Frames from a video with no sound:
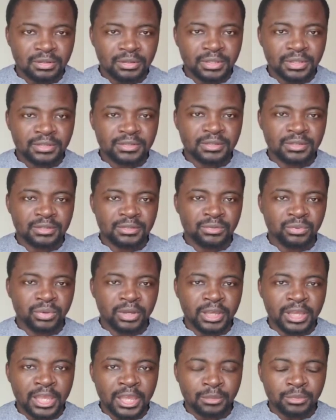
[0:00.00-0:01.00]
This is
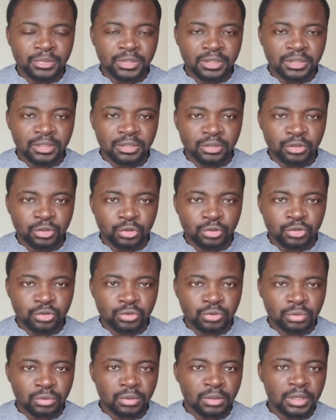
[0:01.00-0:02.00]
where I am taking you
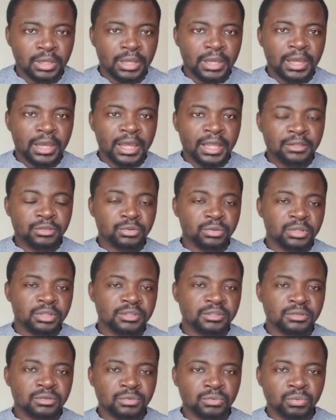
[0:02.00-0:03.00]
to. And so
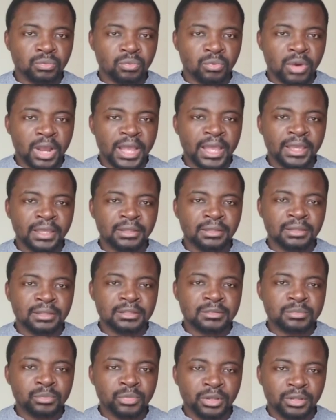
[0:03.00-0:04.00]
this is why
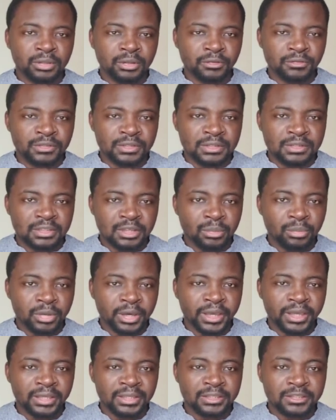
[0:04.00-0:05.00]
this month of
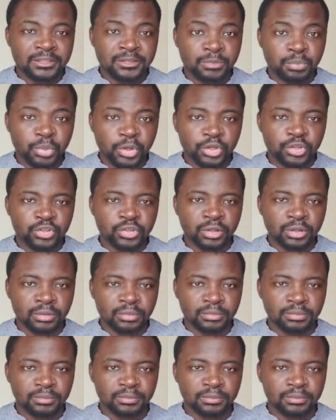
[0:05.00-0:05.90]
December is special.